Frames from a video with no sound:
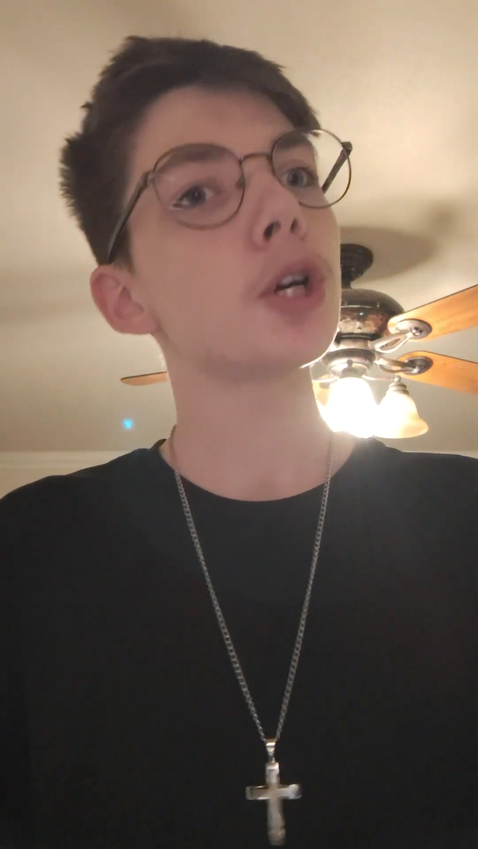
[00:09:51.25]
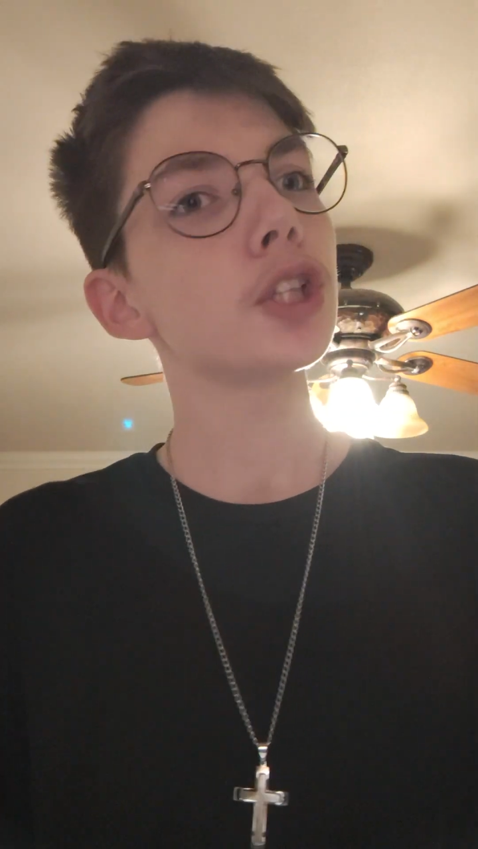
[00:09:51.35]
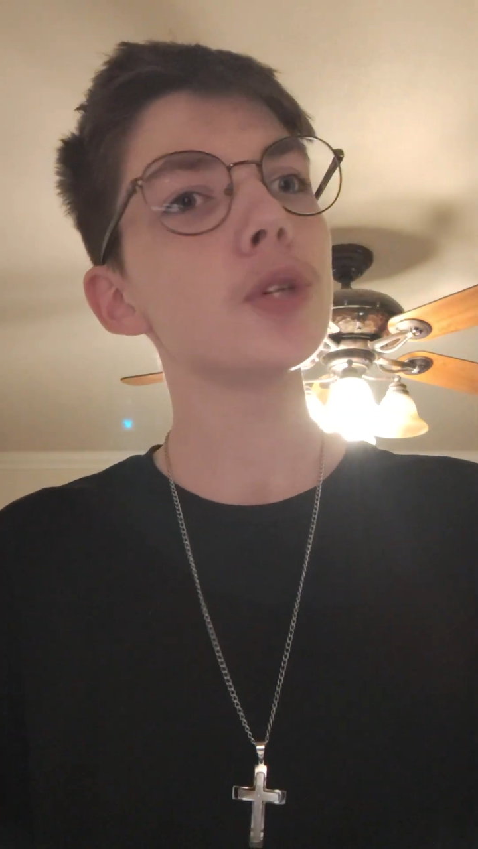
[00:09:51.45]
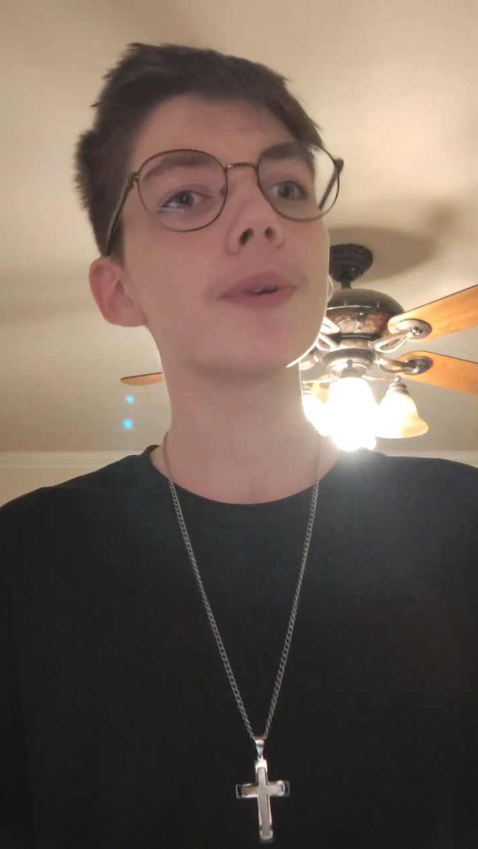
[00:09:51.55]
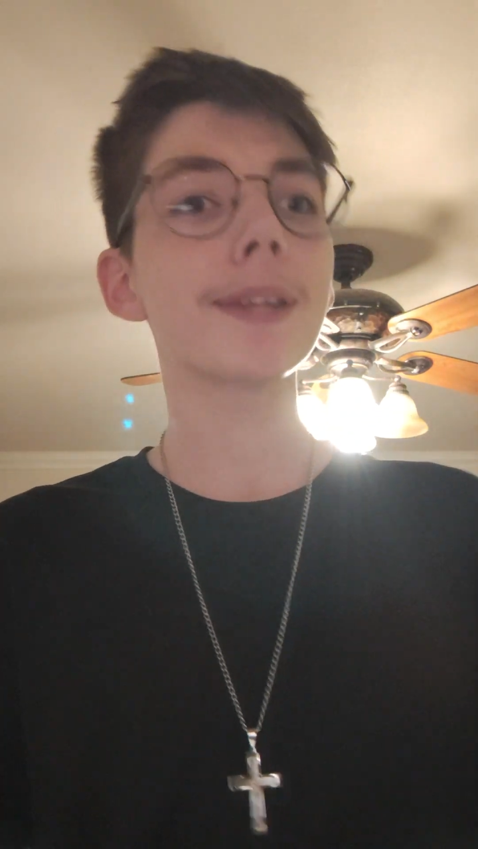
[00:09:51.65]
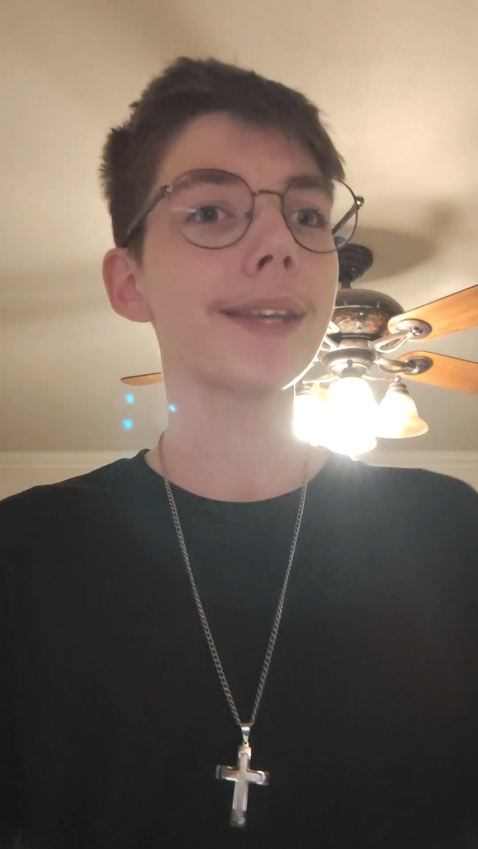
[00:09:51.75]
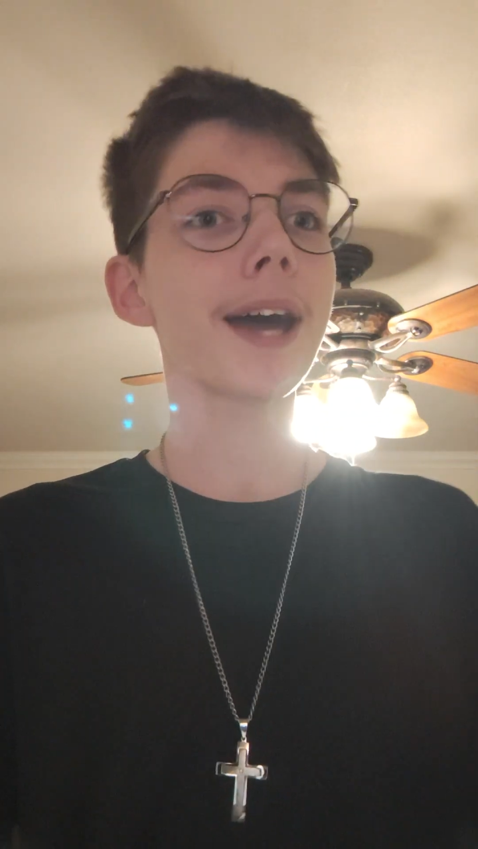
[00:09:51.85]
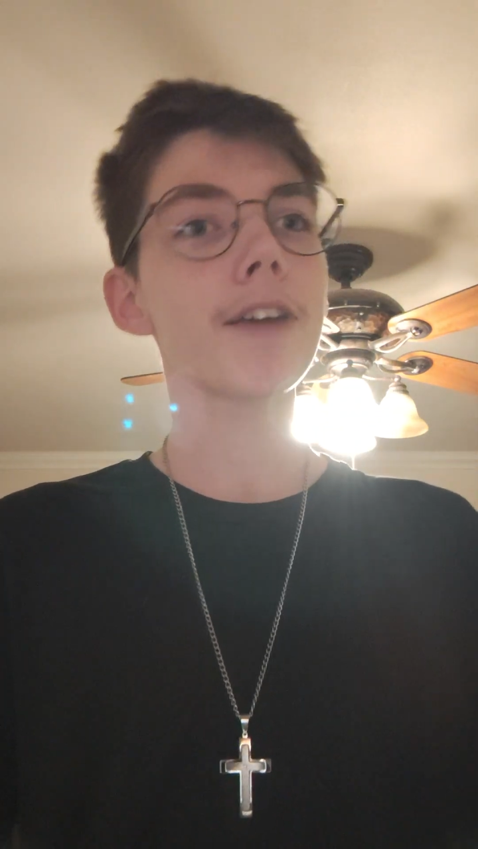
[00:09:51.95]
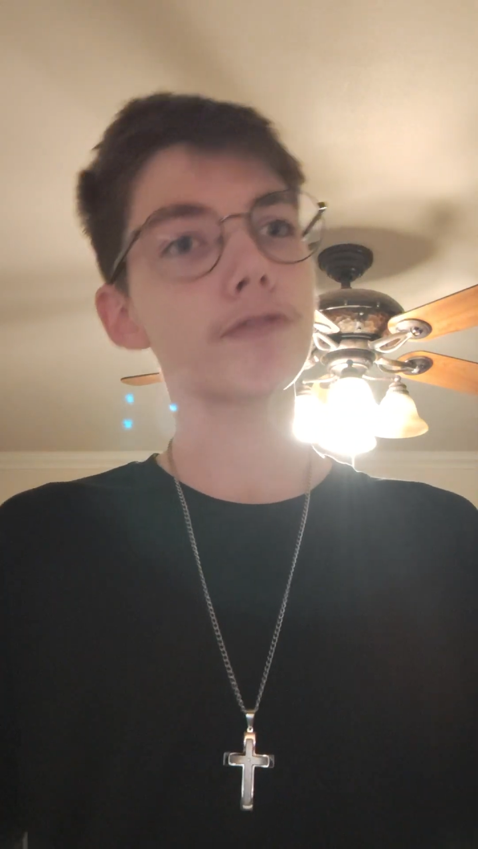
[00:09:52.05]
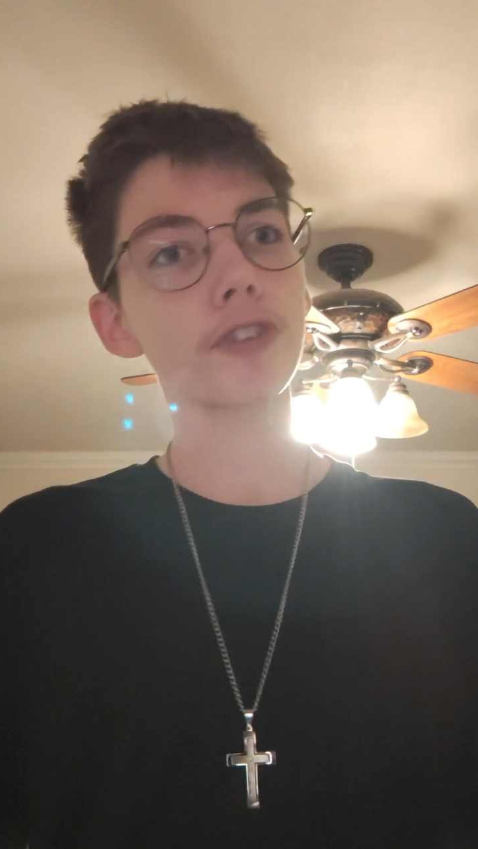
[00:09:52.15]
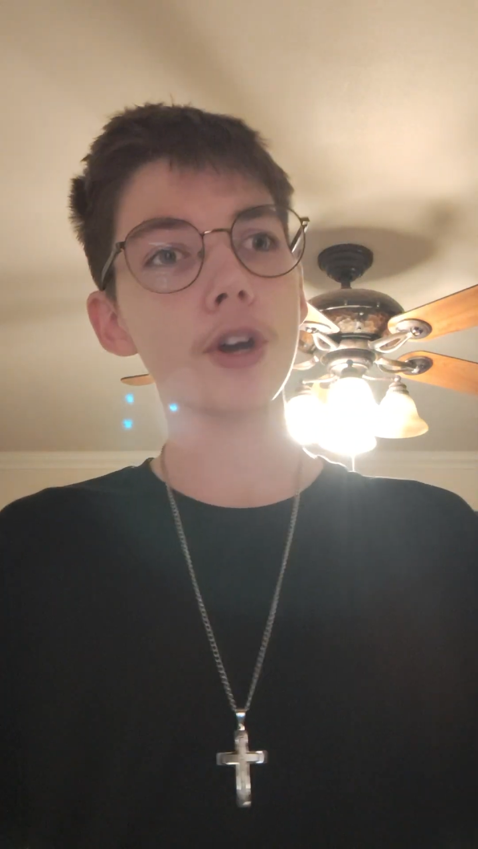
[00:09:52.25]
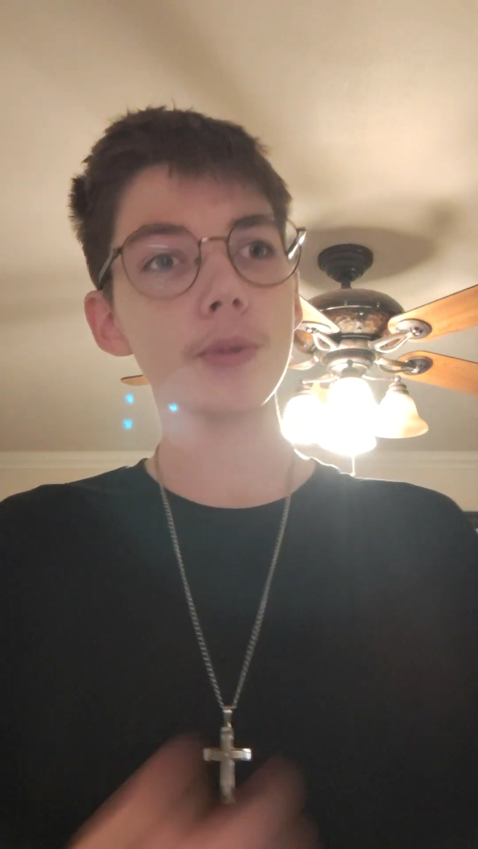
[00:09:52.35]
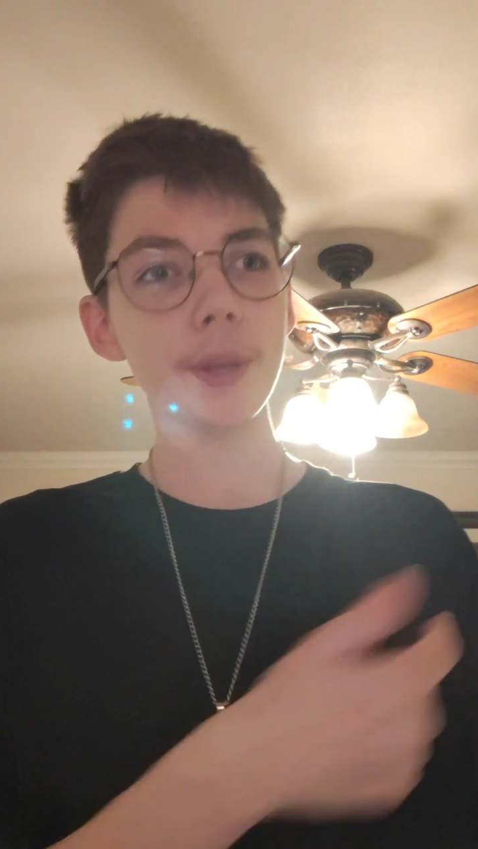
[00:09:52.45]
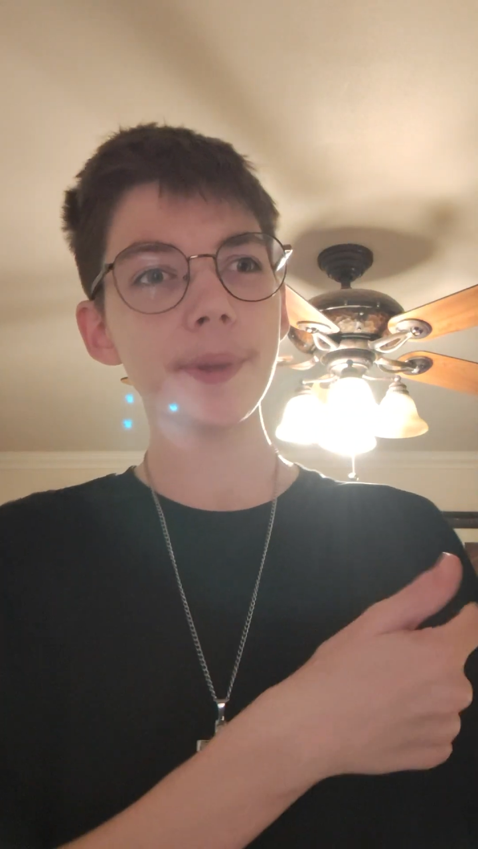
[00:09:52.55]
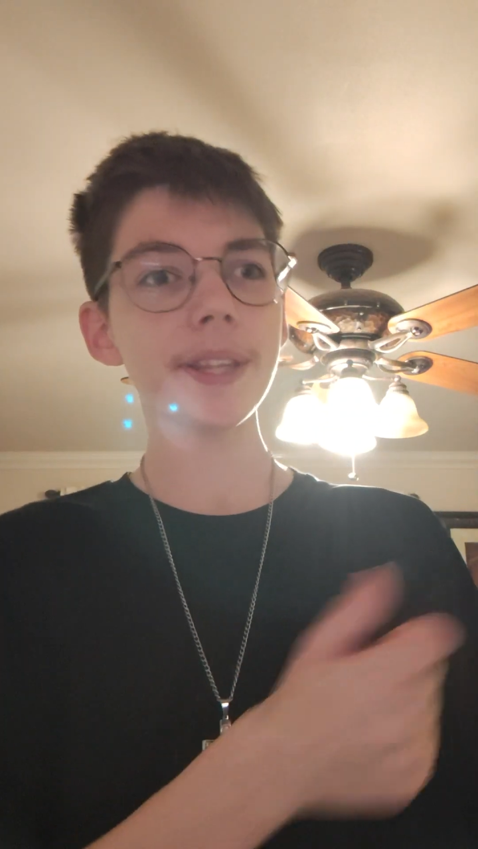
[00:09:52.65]
you cannot
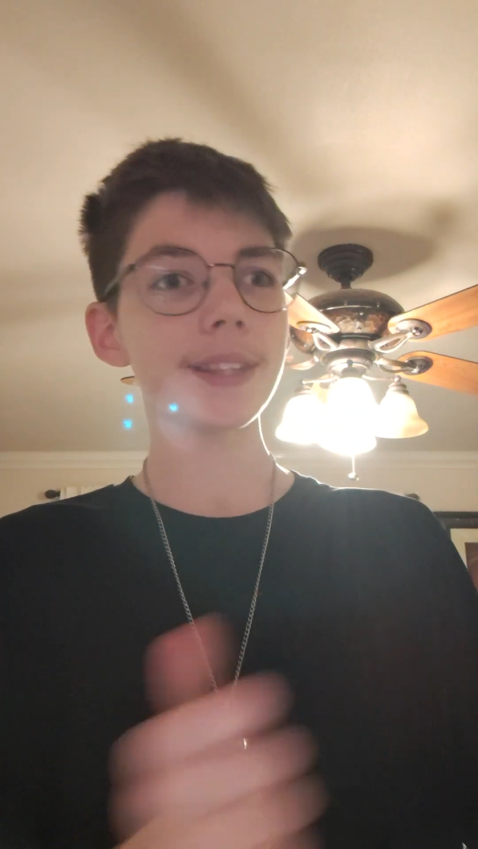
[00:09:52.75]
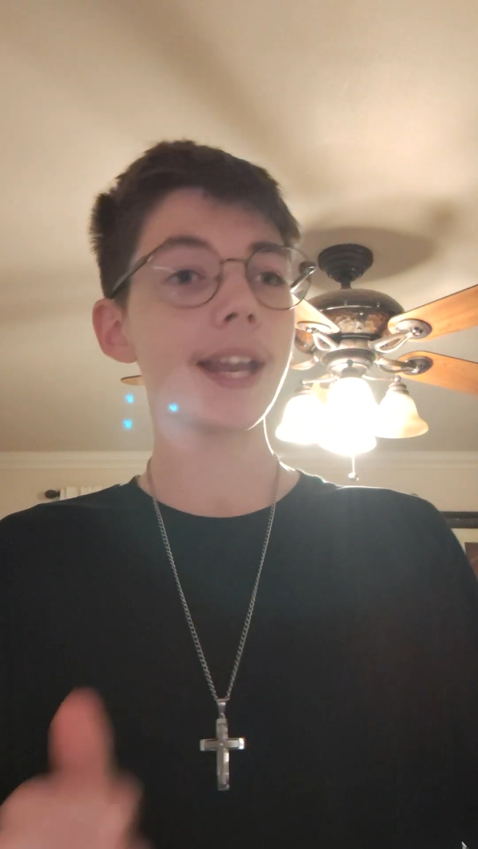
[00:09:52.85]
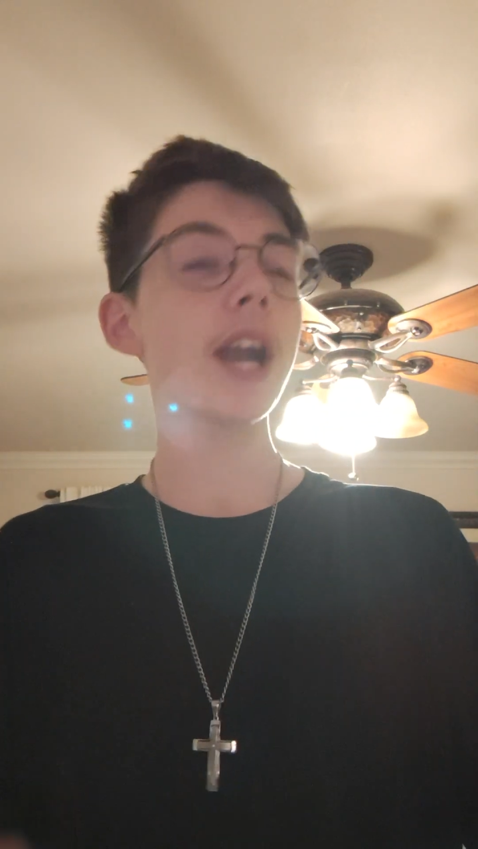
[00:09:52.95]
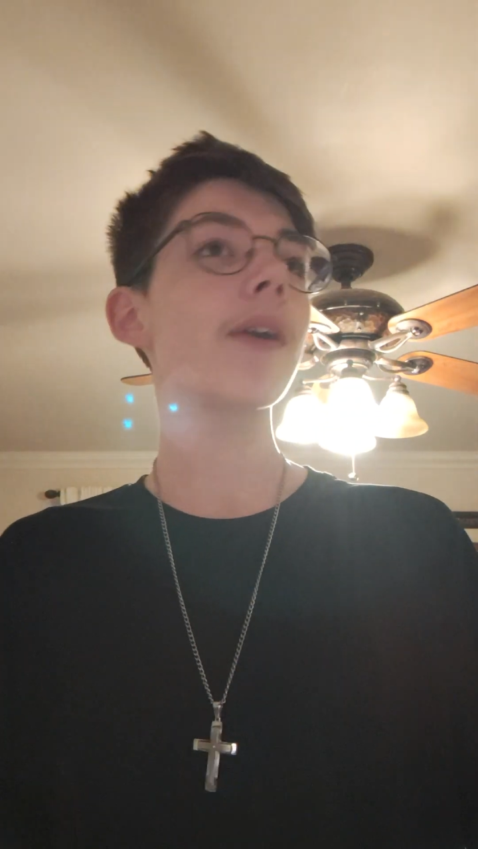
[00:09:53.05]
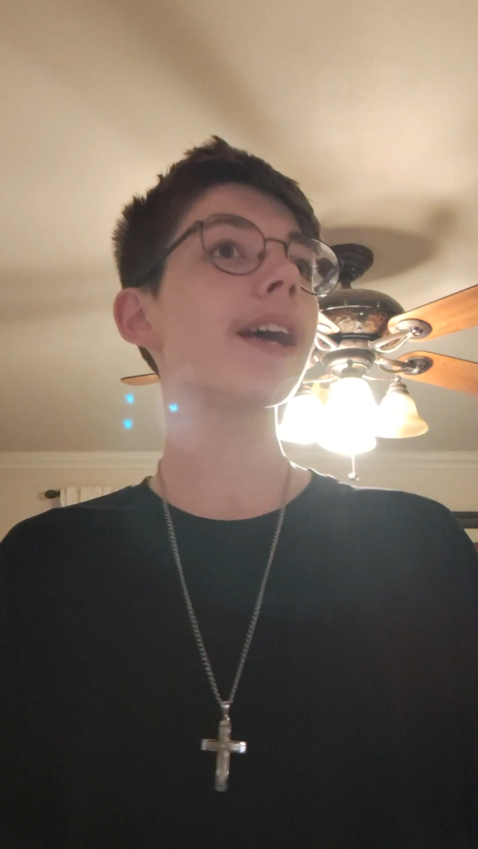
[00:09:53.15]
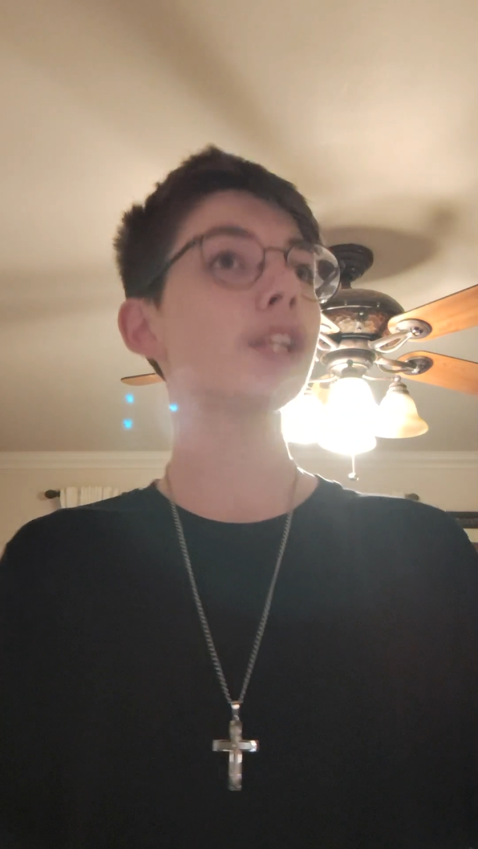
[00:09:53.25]
throw them in there